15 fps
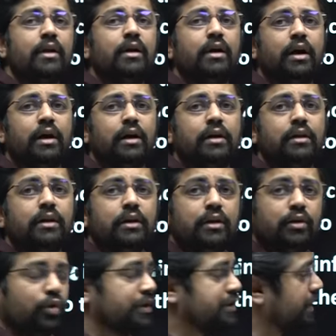uh,
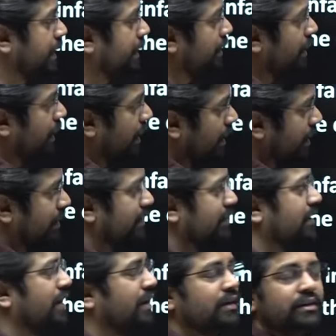questioning the uh,
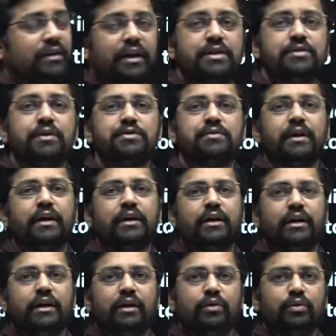the things which were
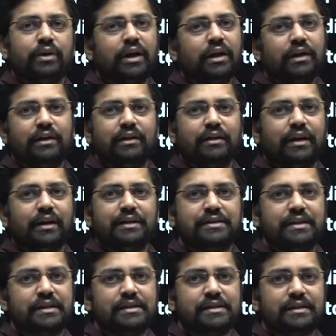written into the
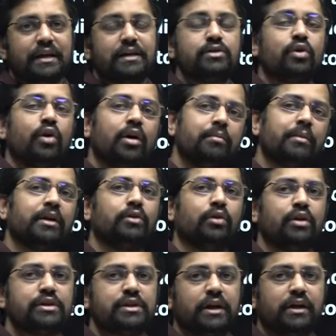religious text or
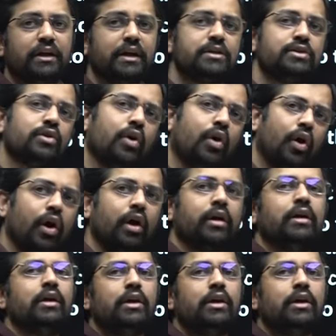mythological text or